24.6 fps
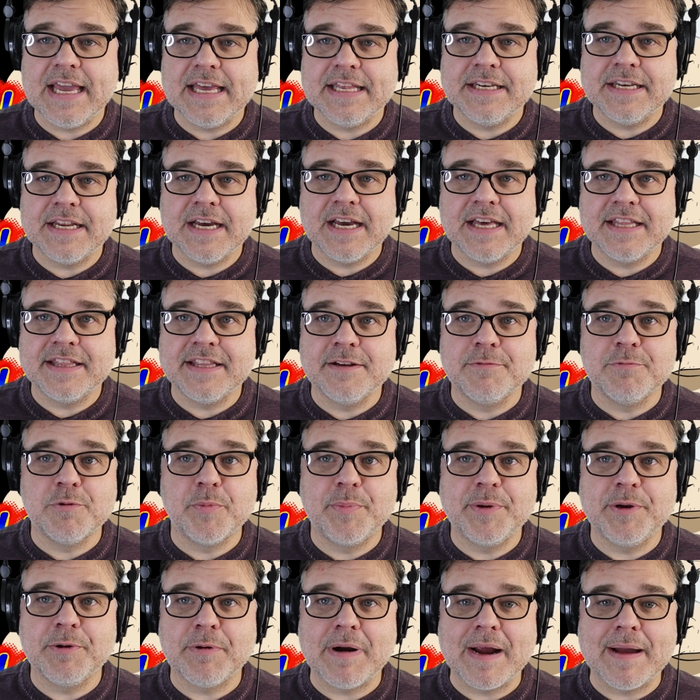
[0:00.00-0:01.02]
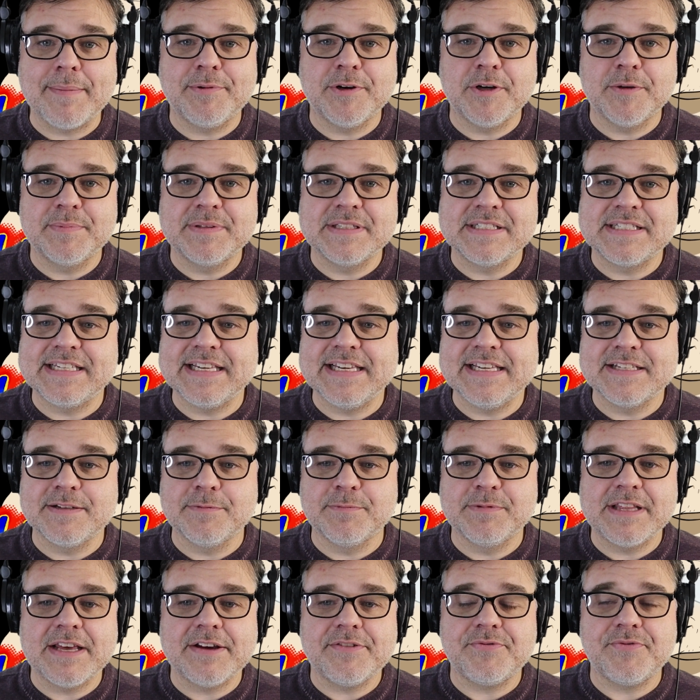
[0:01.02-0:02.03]
And then we'll be wrapping up the
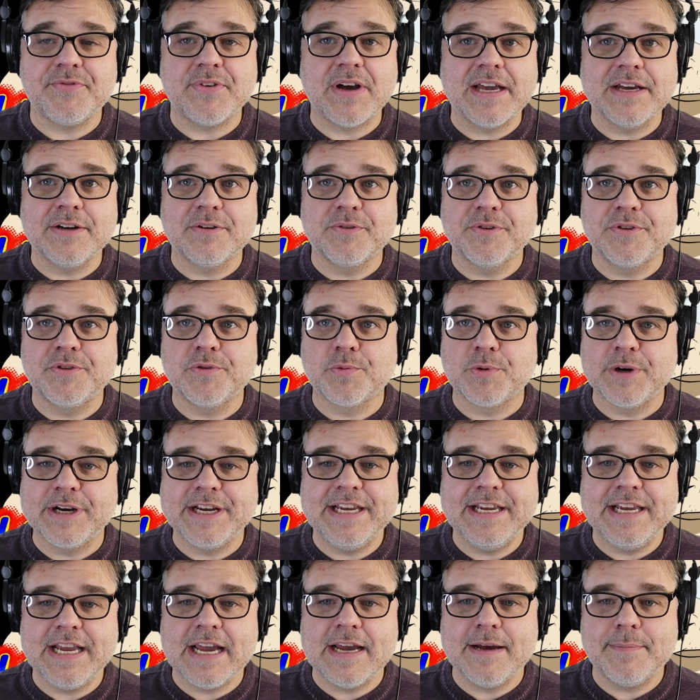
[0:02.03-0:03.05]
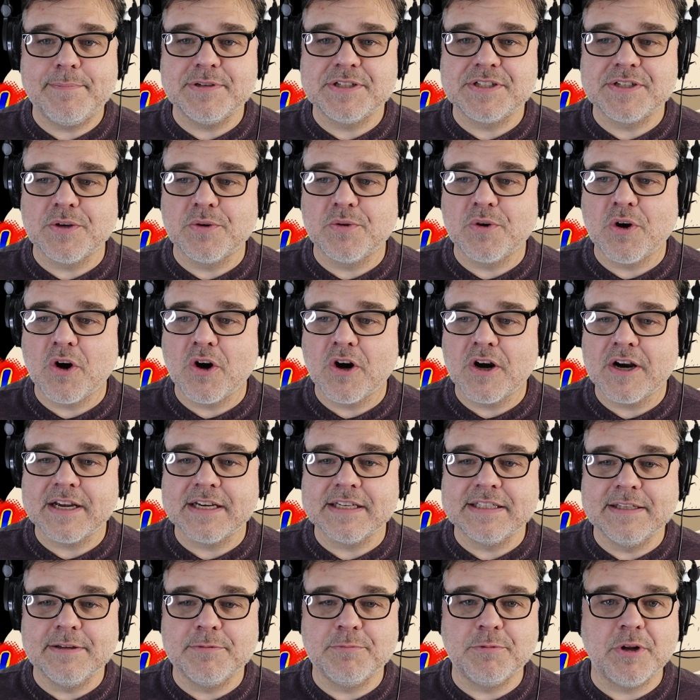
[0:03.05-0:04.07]
season with that final 3-episode
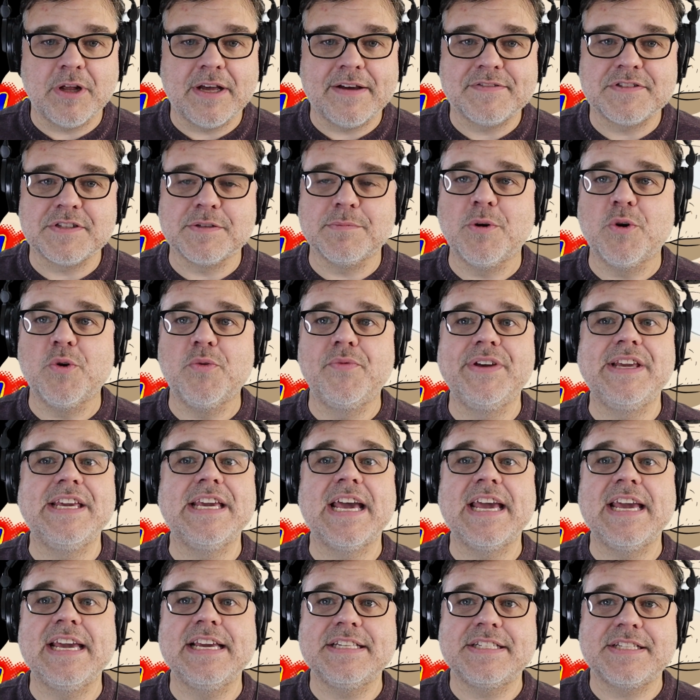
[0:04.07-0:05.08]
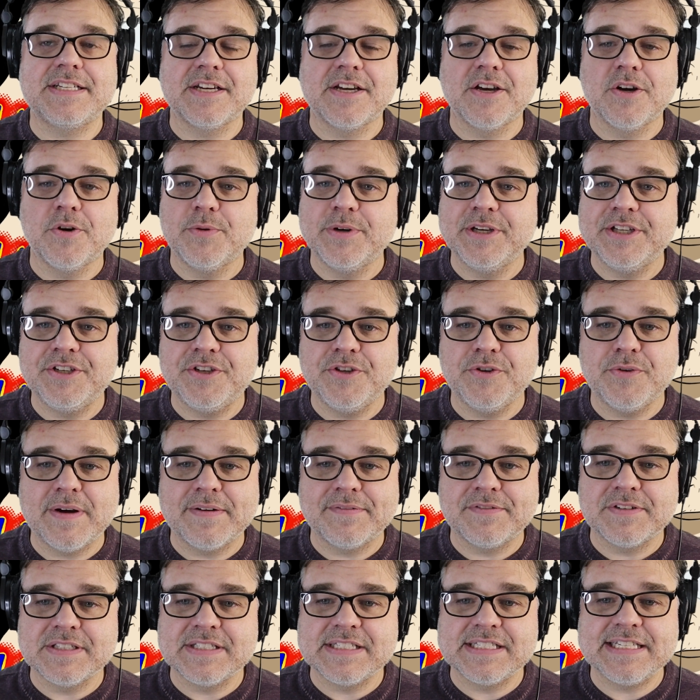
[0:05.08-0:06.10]
arc, and then we'll have some OVAs to go
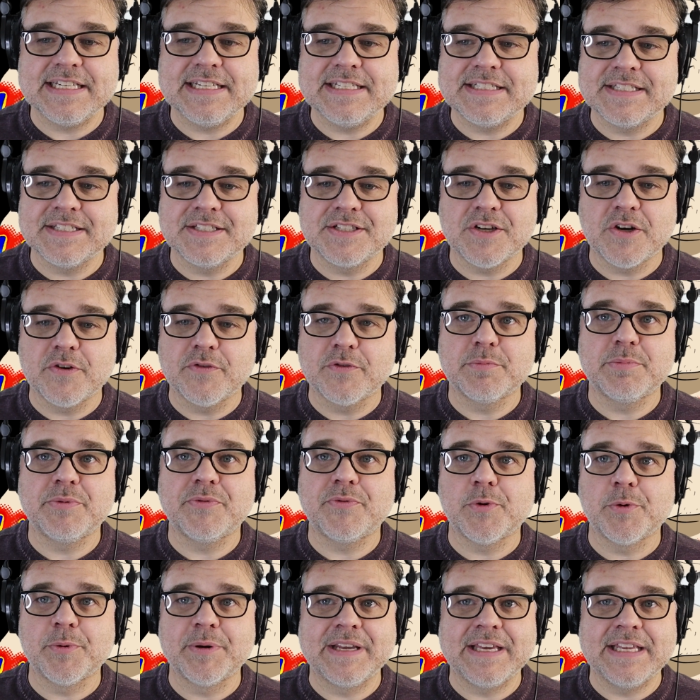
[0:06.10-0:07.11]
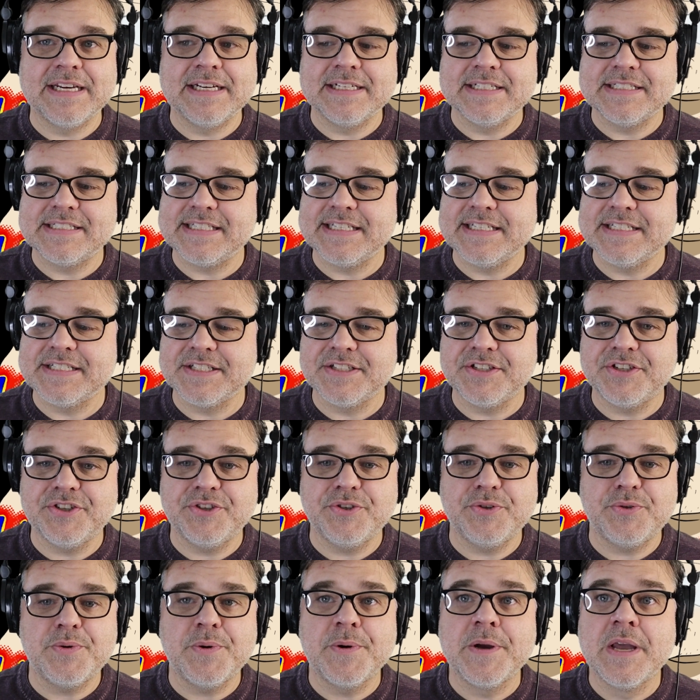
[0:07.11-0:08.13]
into after the season's over before we get into season
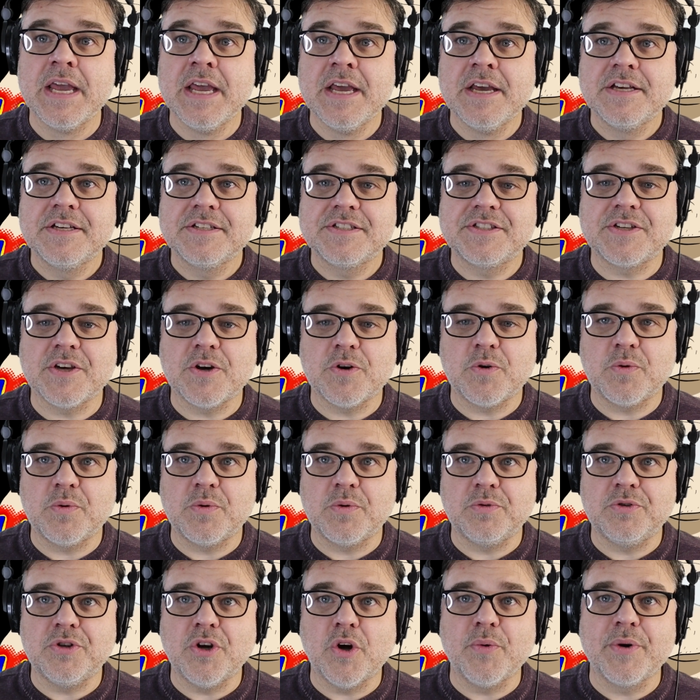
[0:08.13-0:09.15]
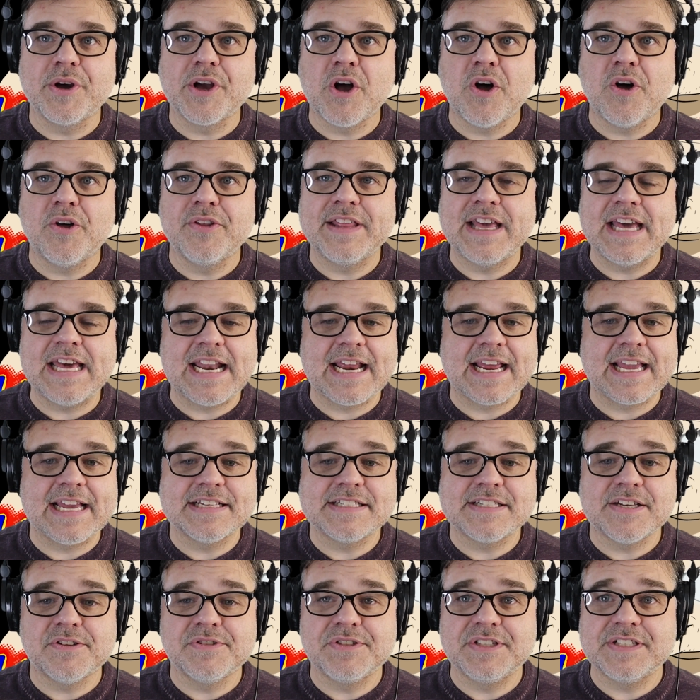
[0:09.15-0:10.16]
2. So knowing that, I
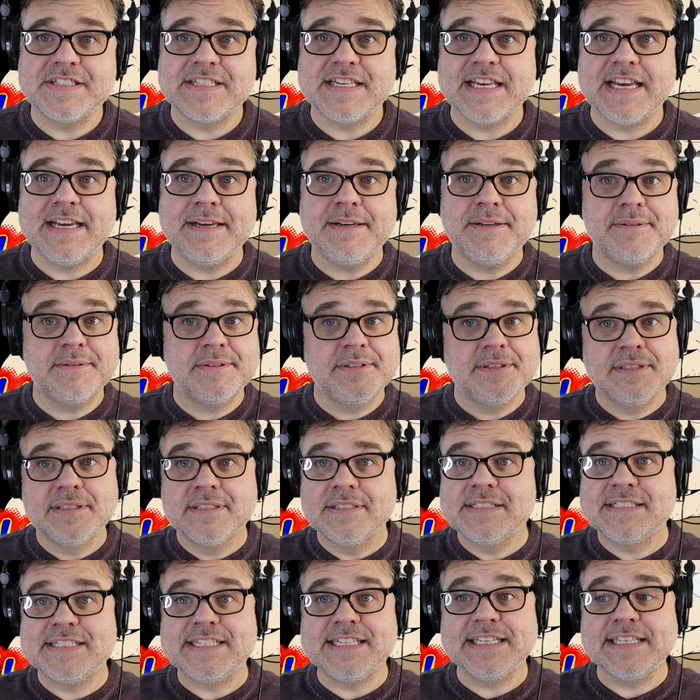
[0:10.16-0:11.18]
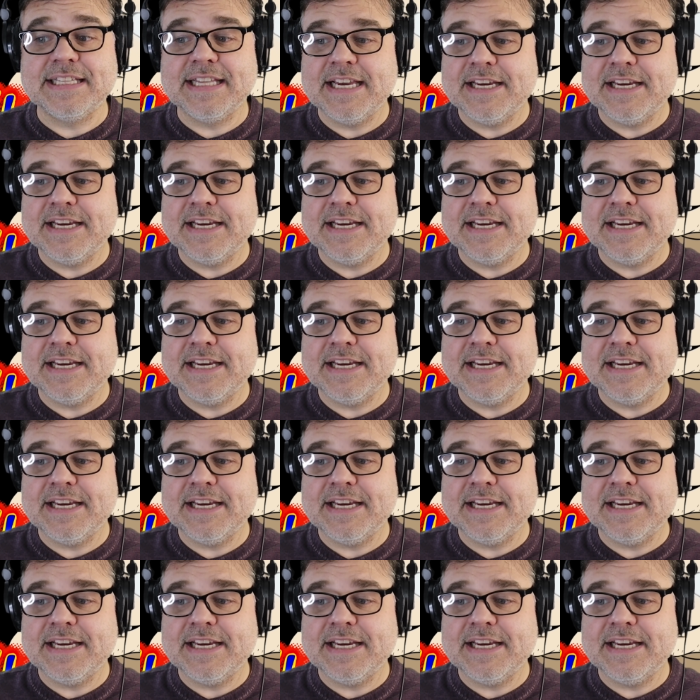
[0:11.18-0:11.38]
guess I'll just say, see you